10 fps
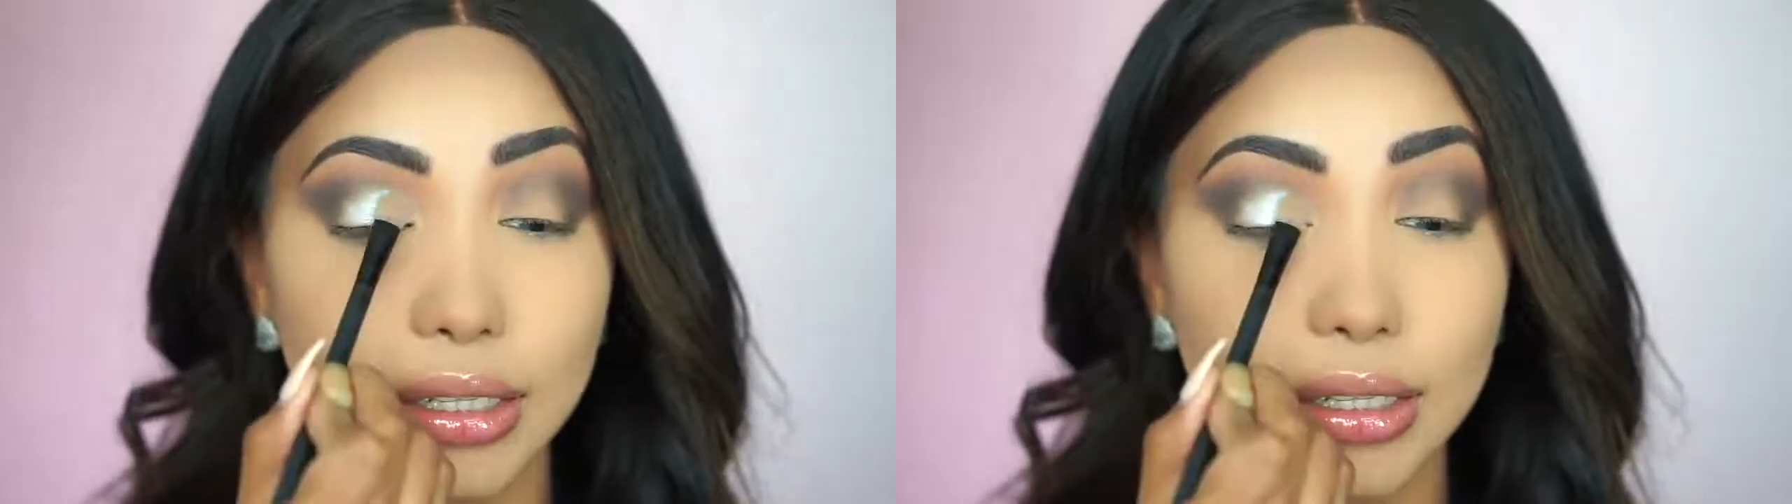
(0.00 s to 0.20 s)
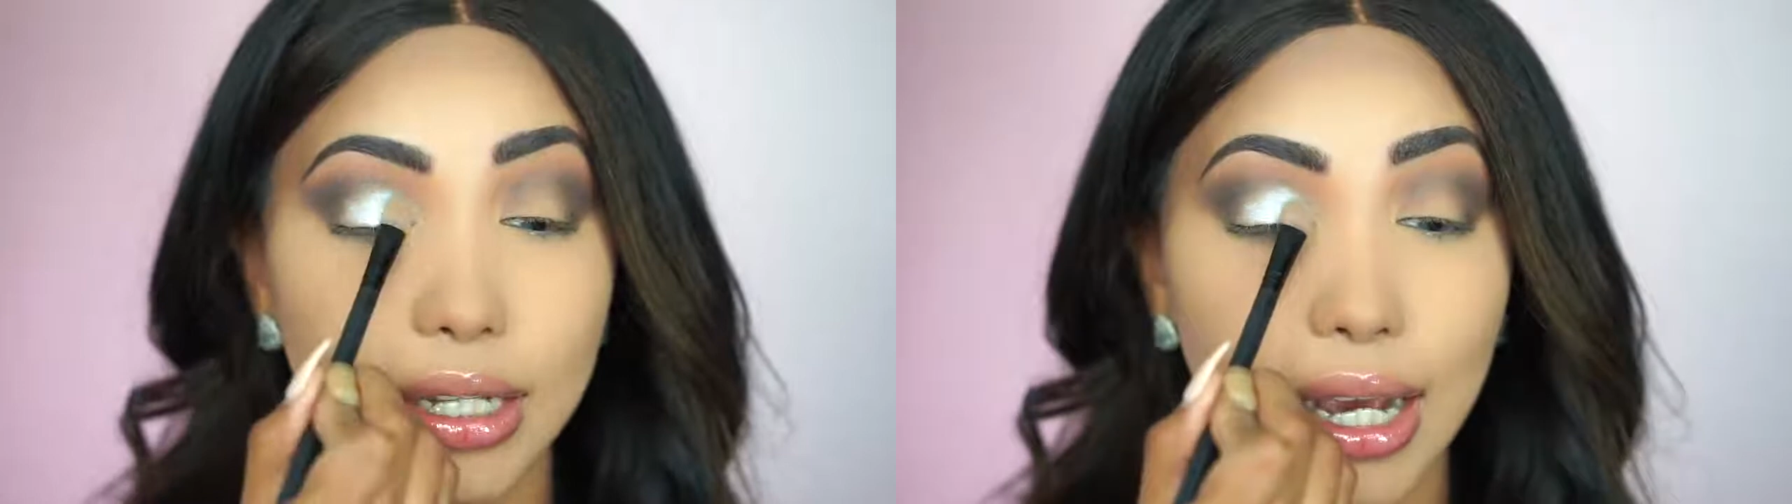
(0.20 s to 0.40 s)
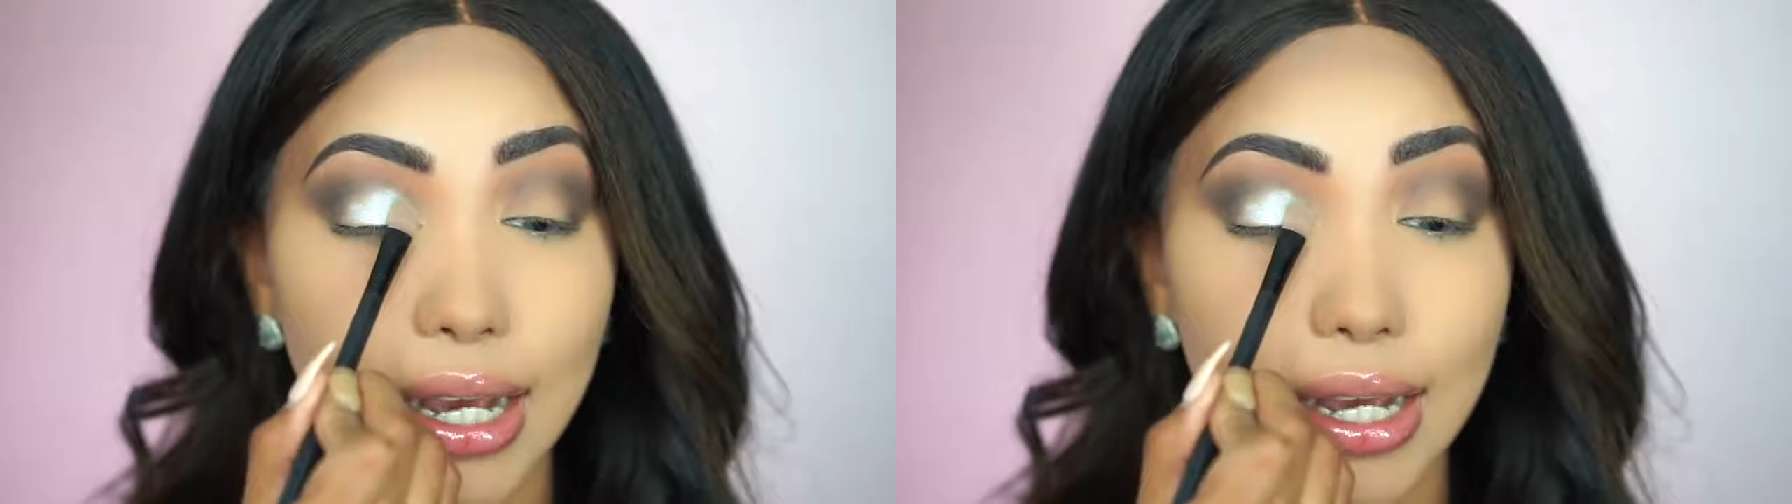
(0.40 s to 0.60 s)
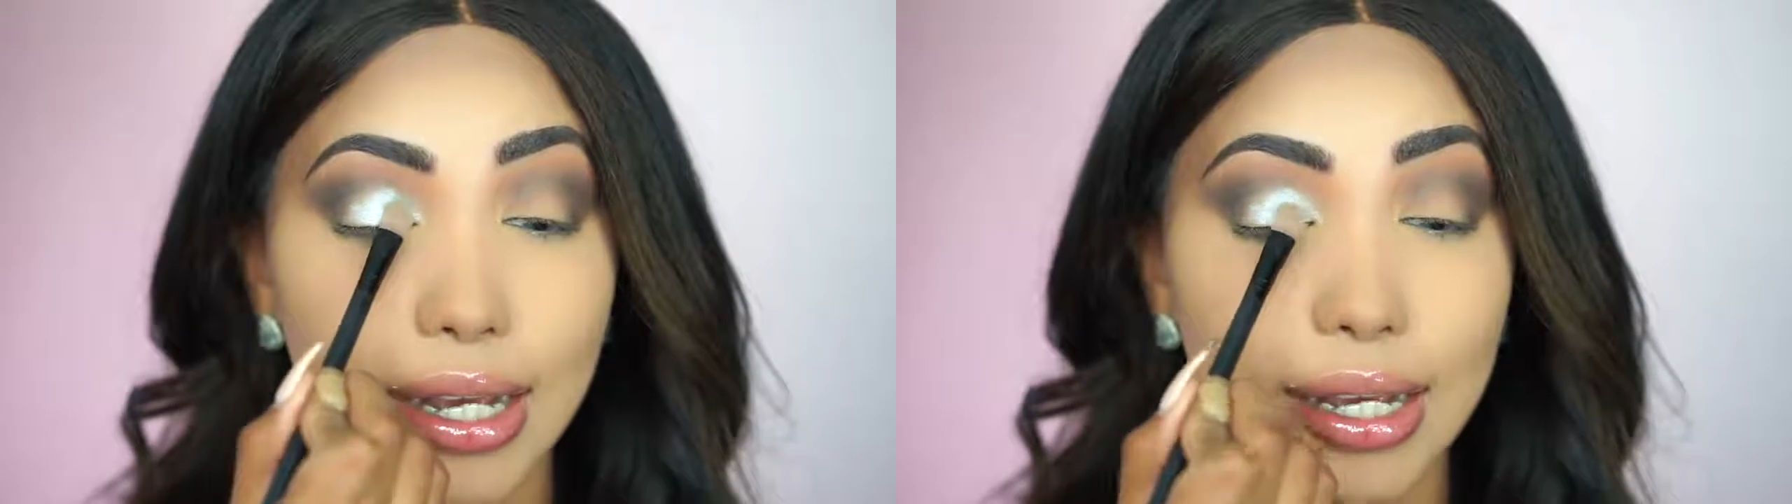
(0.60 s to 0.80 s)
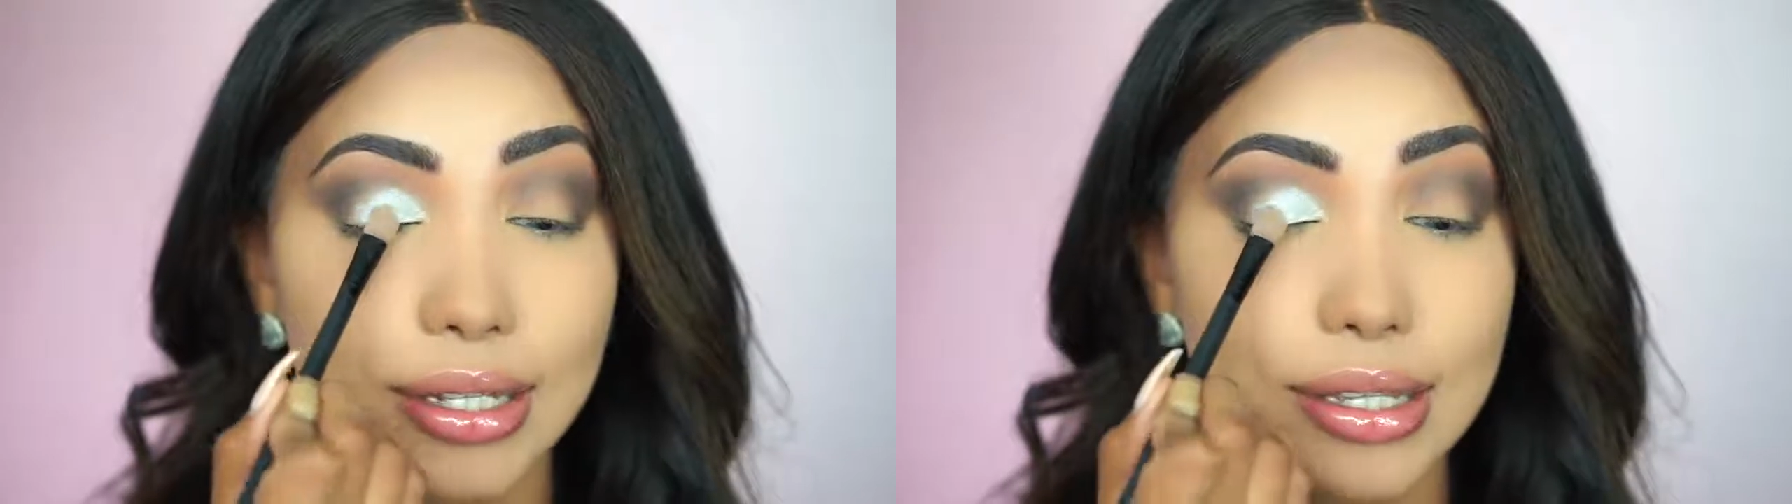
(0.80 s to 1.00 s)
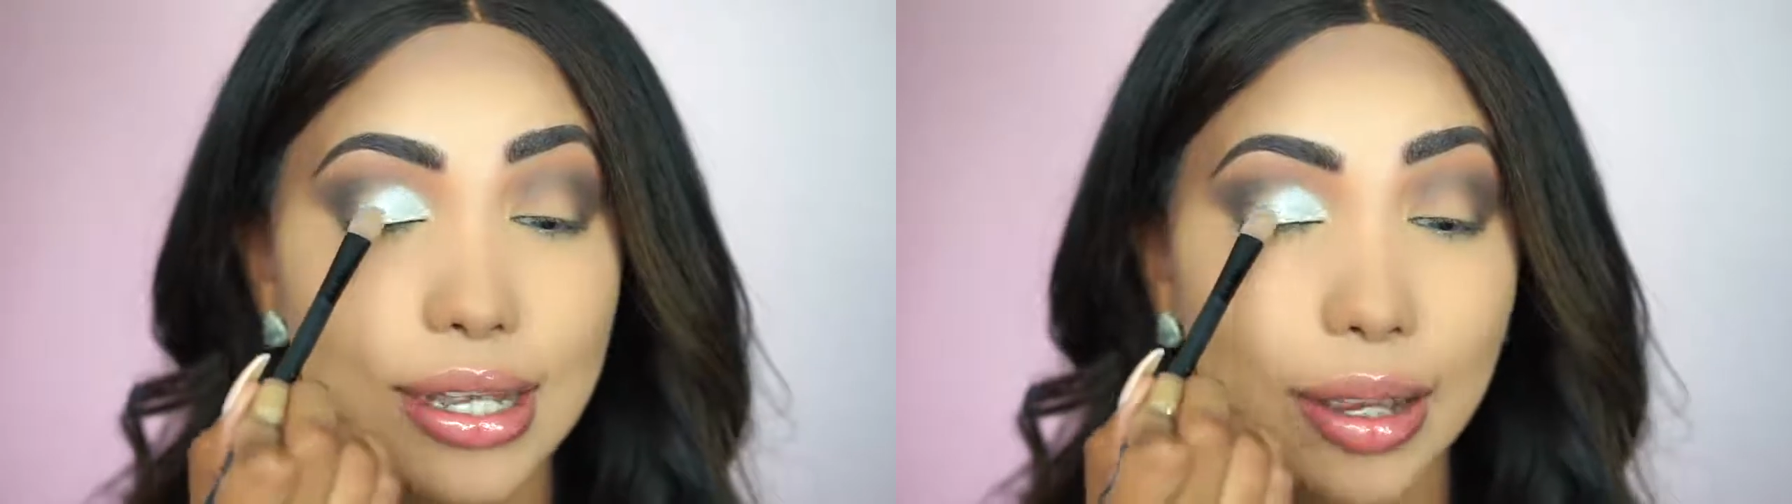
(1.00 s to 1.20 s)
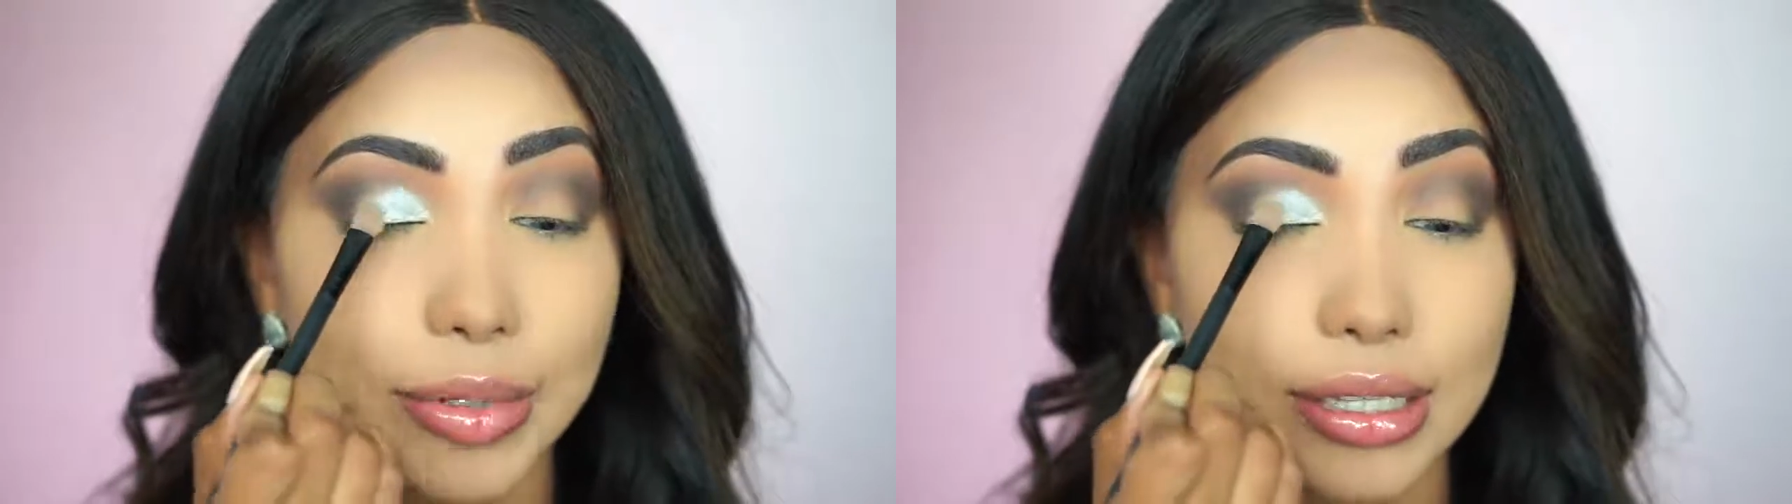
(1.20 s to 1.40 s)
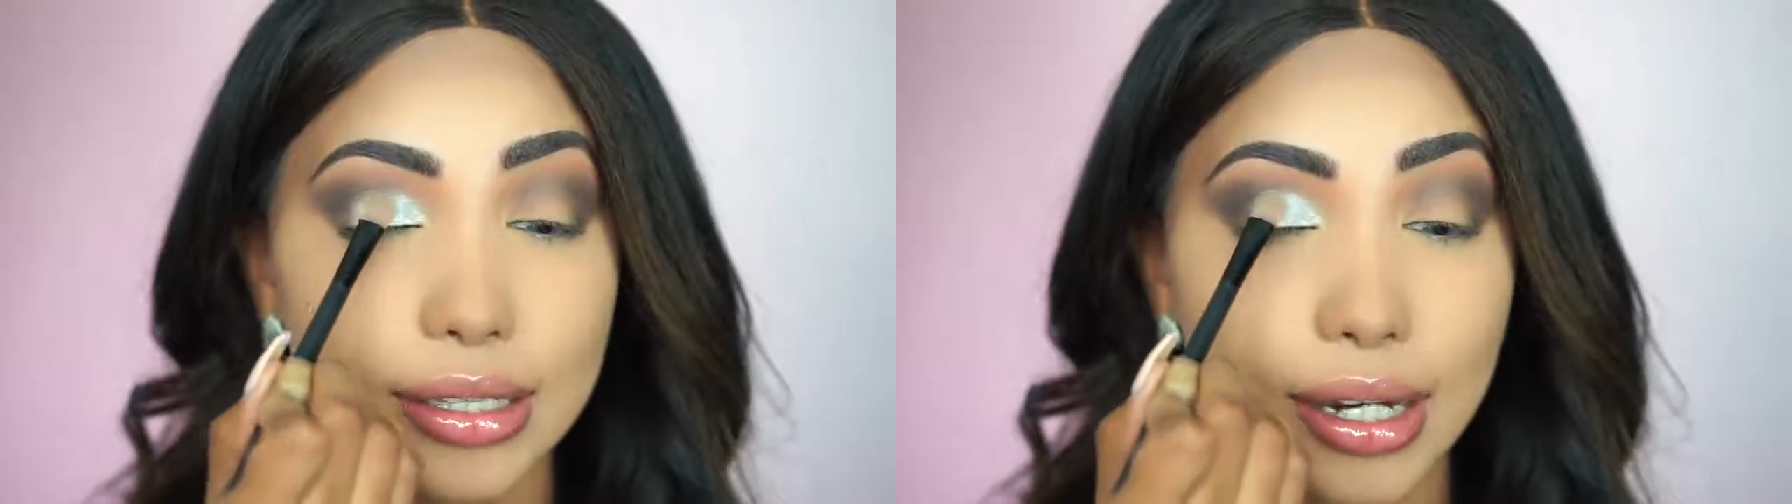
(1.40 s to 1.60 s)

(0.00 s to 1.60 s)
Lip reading: Yes, Diamond